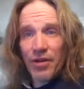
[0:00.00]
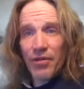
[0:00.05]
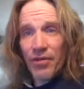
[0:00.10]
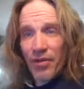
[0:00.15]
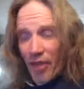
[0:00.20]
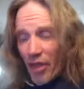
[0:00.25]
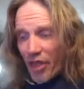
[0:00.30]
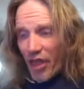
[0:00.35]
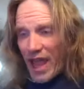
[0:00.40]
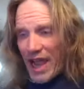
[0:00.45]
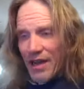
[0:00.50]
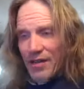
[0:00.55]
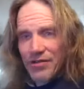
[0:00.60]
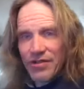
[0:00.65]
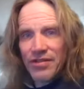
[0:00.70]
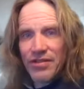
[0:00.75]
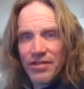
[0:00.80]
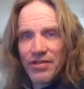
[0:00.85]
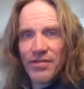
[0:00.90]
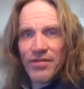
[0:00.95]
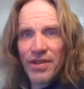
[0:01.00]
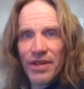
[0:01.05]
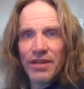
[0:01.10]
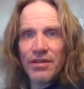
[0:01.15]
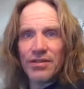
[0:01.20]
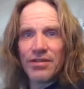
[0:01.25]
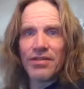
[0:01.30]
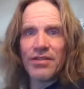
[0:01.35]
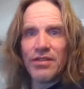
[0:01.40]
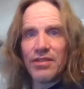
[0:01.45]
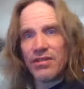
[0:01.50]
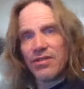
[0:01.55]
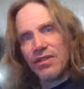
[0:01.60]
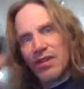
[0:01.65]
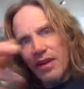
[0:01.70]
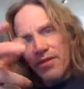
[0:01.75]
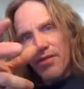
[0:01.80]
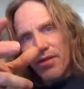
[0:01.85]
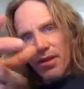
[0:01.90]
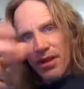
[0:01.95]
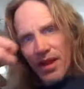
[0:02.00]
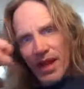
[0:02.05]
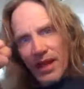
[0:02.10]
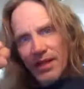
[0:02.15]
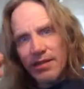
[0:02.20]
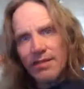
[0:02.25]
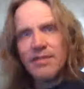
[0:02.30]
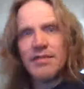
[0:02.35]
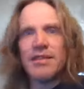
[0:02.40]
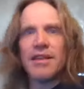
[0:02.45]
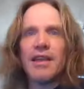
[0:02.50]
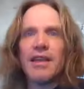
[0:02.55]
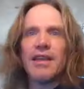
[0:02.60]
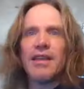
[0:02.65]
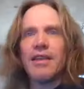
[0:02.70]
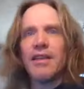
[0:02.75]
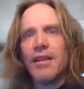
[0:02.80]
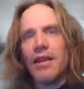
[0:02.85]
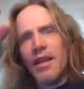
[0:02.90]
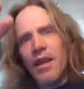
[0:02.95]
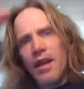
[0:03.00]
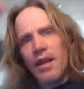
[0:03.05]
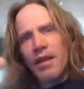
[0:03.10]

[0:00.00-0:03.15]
over thousands of years to discover lensing and